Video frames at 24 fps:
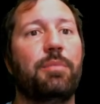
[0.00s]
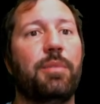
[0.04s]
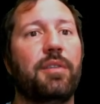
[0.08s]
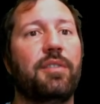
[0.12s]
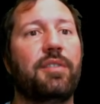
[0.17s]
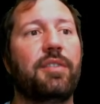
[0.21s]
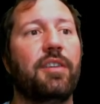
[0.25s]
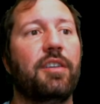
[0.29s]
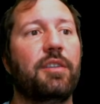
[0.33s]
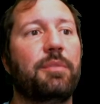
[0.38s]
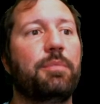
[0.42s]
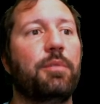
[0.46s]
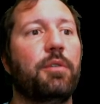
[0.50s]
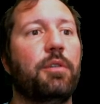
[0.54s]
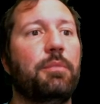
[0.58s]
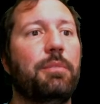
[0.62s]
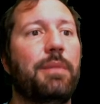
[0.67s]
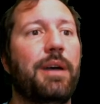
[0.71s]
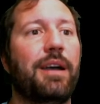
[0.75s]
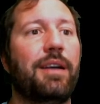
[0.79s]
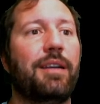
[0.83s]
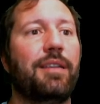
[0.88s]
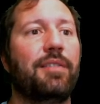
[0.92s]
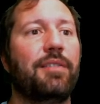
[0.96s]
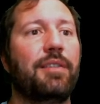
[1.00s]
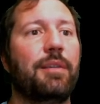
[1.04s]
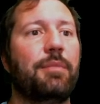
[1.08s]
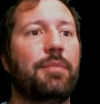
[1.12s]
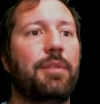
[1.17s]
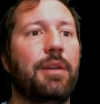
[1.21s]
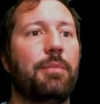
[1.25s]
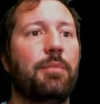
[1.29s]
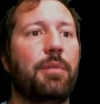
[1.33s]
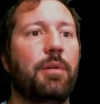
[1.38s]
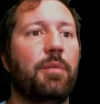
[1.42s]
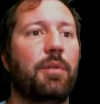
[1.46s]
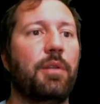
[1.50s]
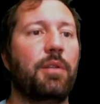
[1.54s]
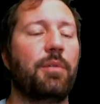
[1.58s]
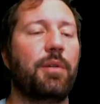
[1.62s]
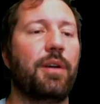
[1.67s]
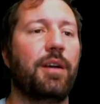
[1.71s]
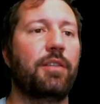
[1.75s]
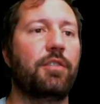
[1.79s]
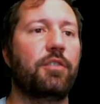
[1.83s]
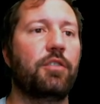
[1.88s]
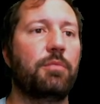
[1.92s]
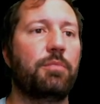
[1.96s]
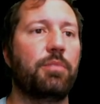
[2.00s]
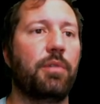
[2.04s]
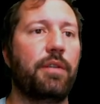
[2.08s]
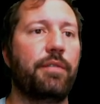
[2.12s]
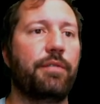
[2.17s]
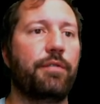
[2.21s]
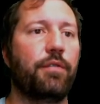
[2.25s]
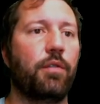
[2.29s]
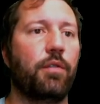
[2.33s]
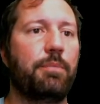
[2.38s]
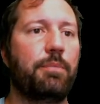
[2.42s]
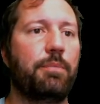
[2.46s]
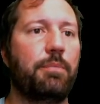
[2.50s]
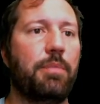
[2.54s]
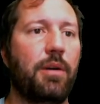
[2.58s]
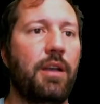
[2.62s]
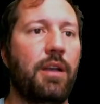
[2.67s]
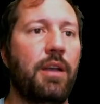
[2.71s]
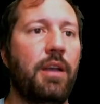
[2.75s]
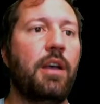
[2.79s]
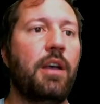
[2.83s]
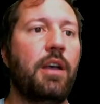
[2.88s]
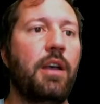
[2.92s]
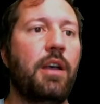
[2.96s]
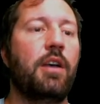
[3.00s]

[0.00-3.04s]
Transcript: but sales pulled back in September with around 2.4